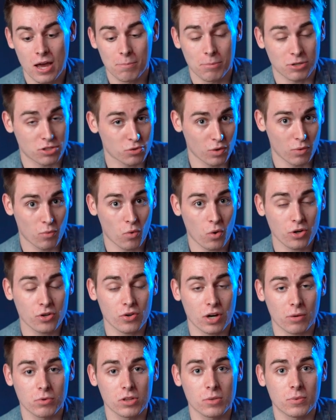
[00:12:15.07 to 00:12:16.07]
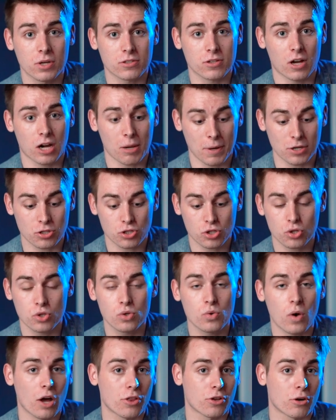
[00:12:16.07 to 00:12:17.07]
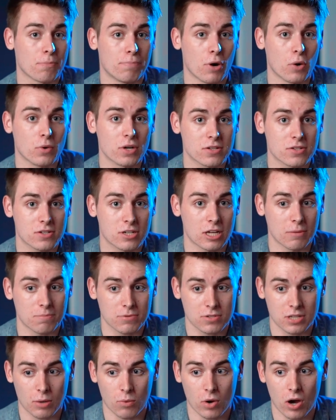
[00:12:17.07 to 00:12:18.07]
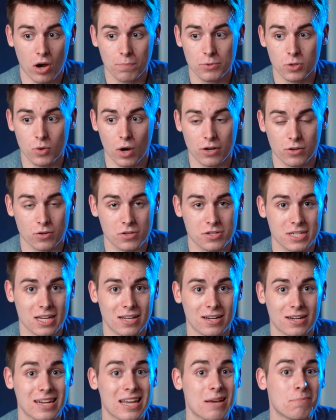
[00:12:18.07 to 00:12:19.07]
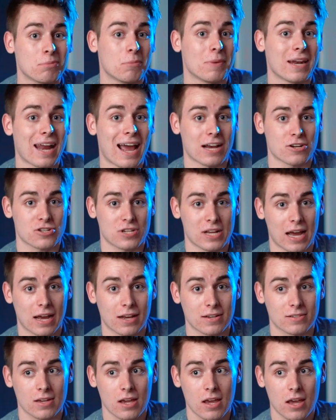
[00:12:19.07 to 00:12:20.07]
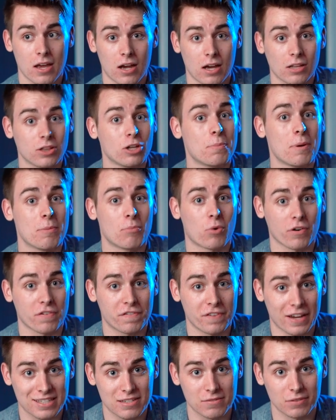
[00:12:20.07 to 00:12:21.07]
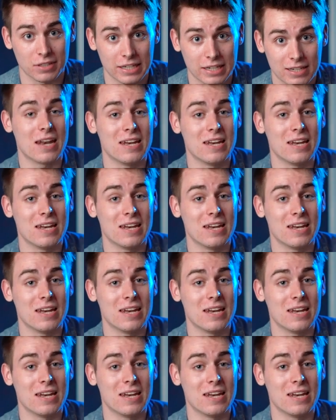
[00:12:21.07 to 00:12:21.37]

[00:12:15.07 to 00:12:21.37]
But to reward you, I really want to talk about 2 other bonus tips that will help you understand and implement hashtags a little bit more effectively.